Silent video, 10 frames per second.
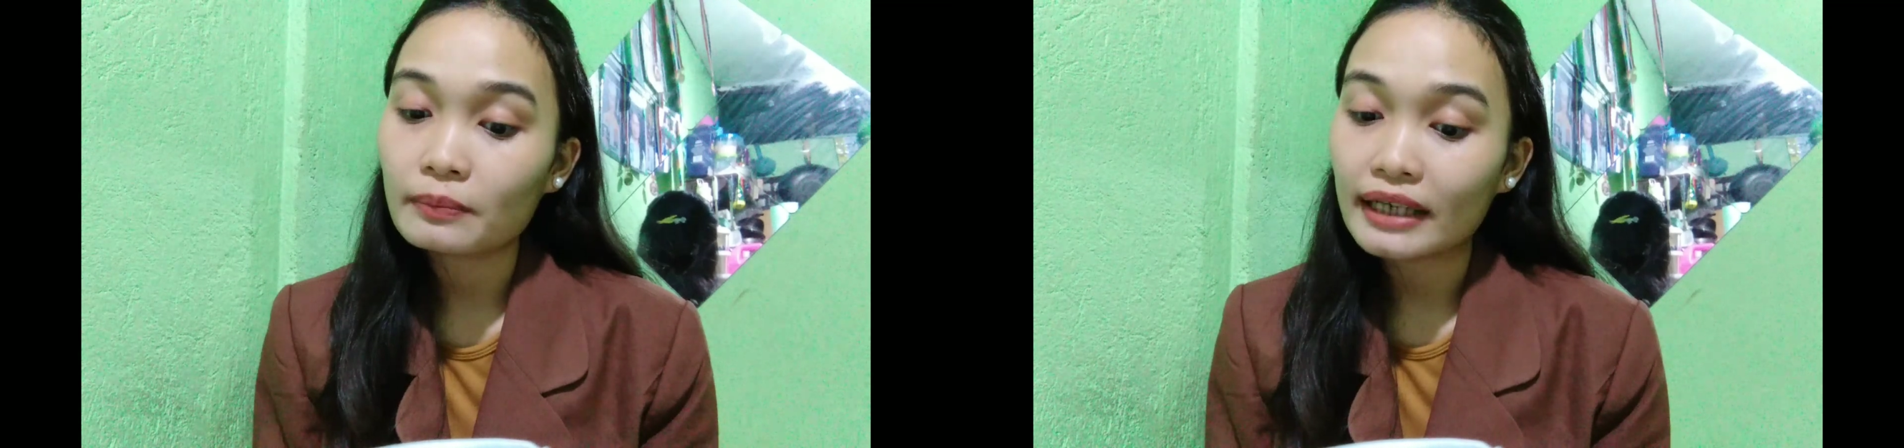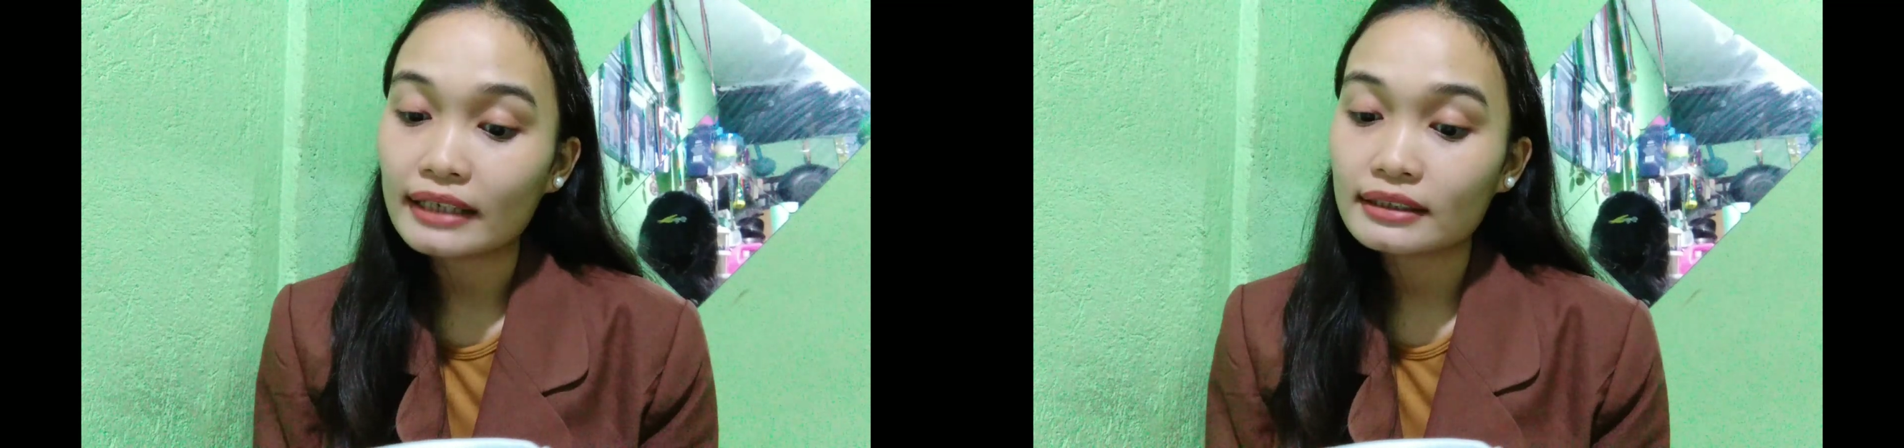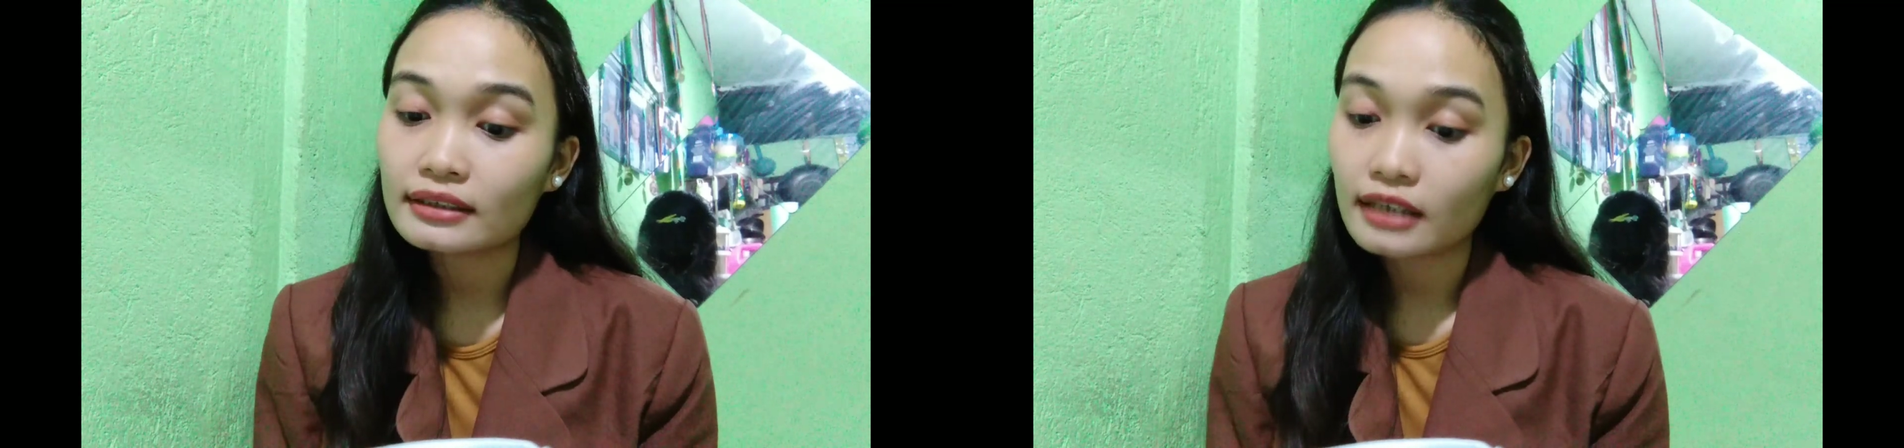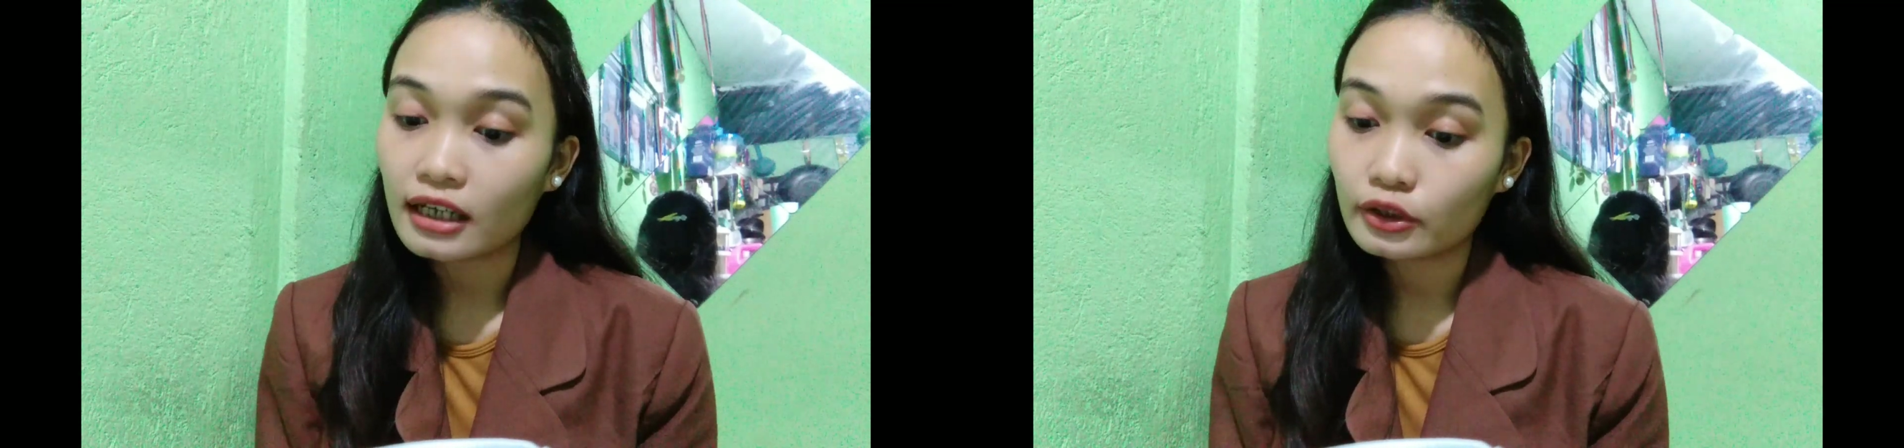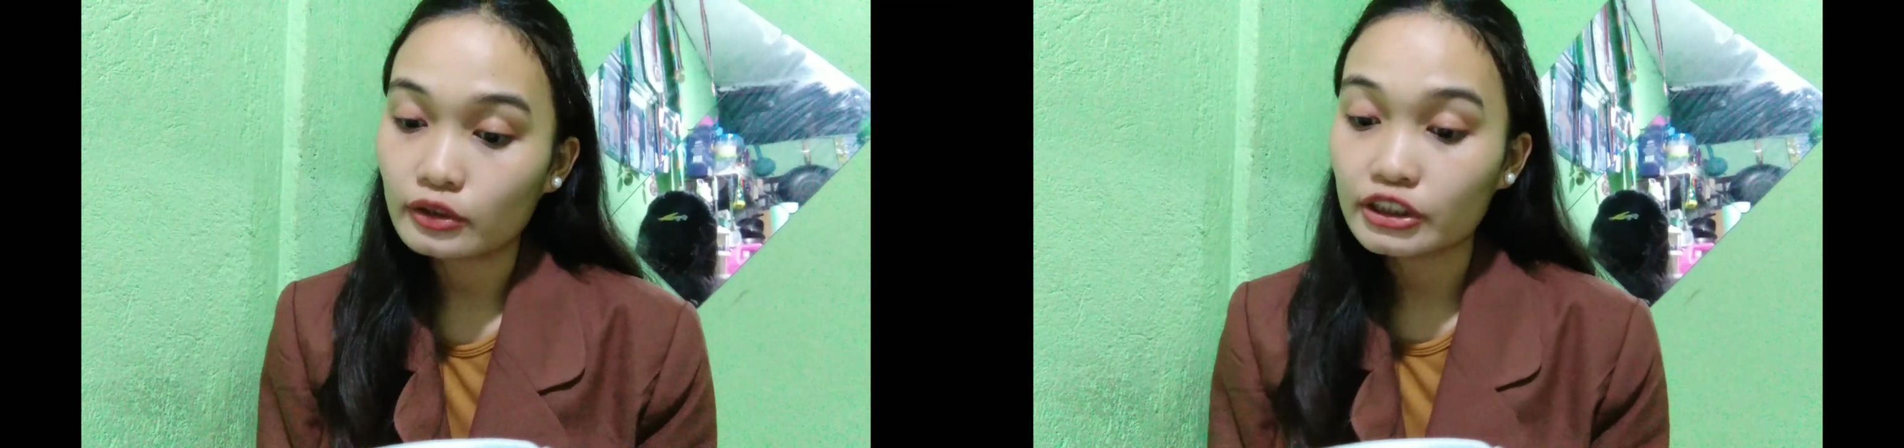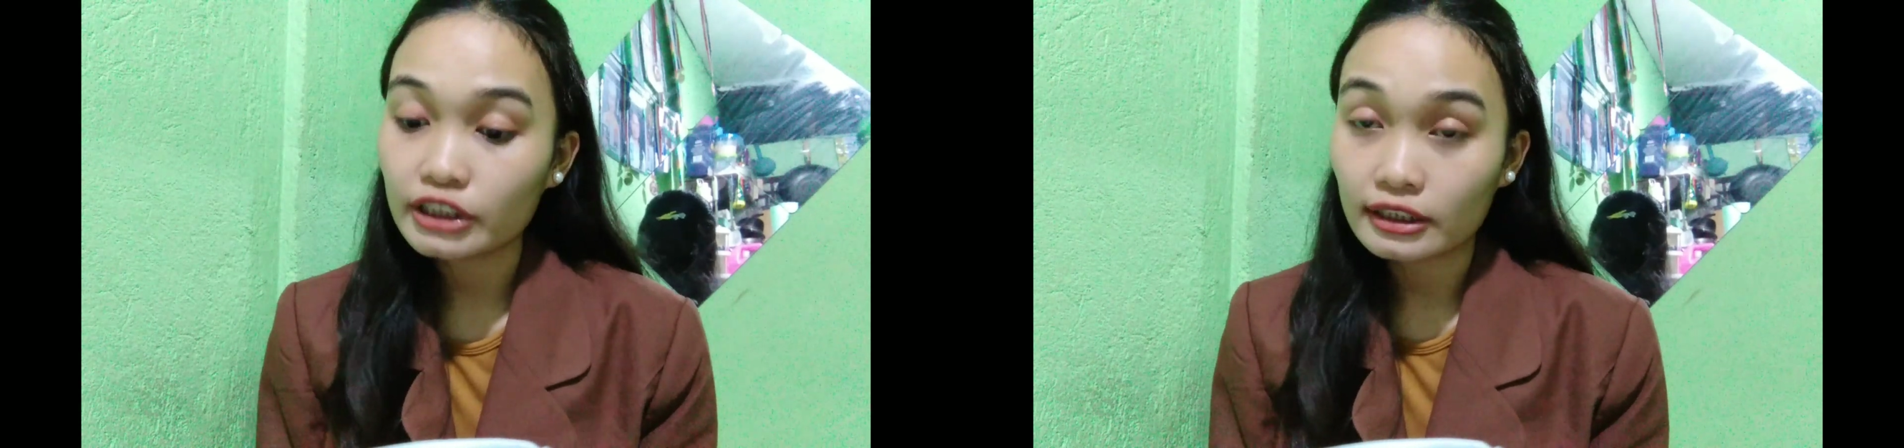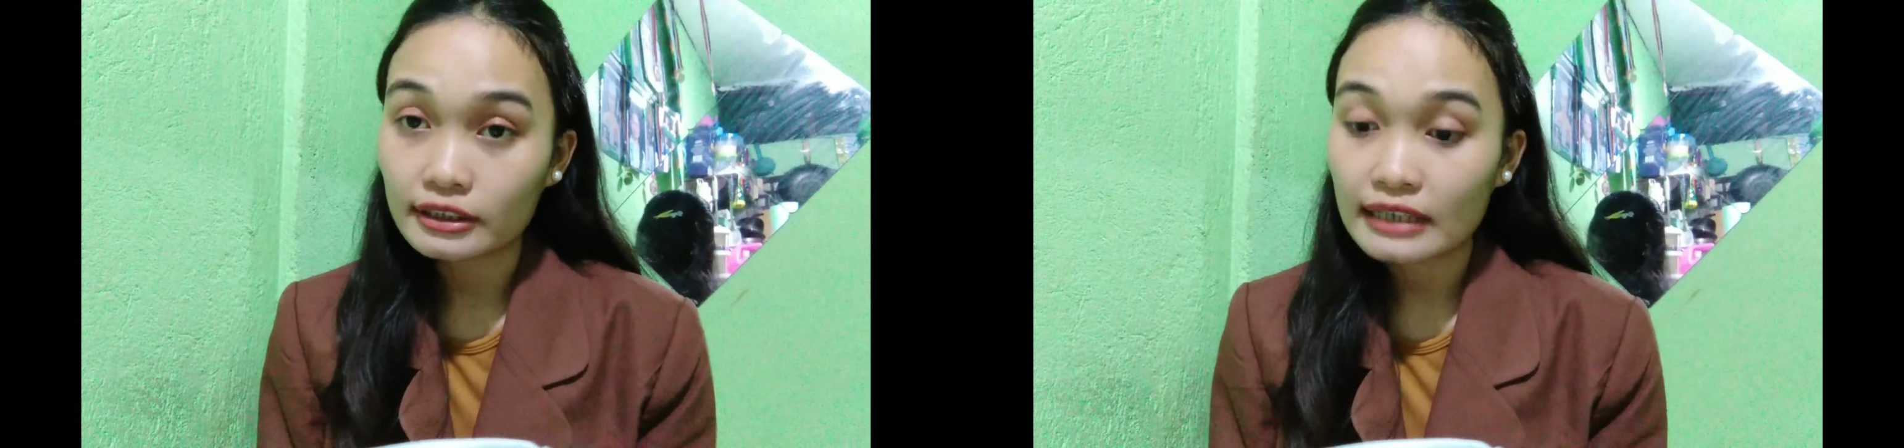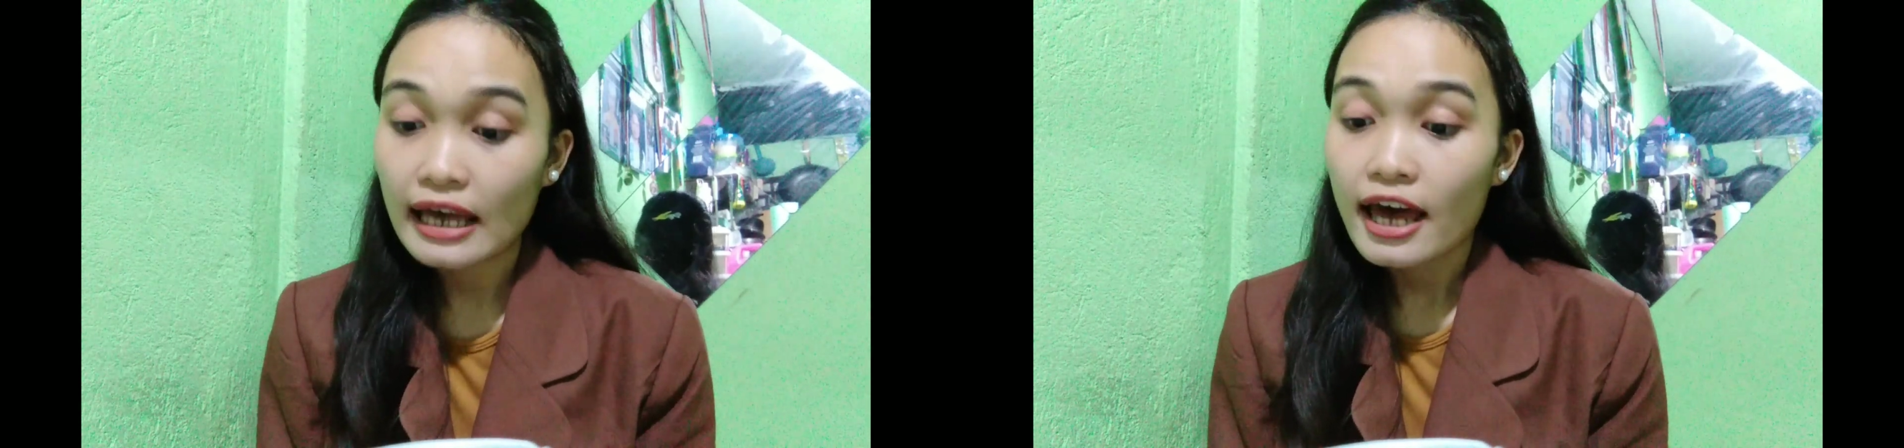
placed in adult jails,